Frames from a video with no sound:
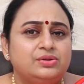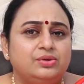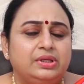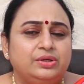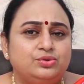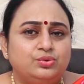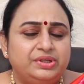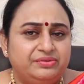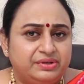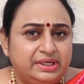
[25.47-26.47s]
So there are two
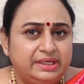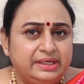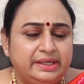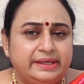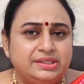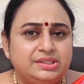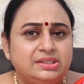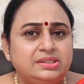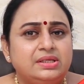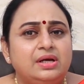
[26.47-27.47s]
different
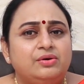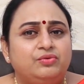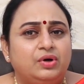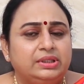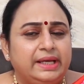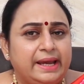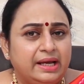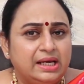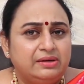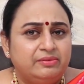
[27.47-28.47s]
indications for the
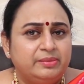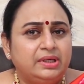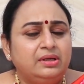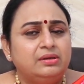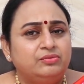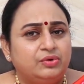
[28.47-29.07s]
younger women,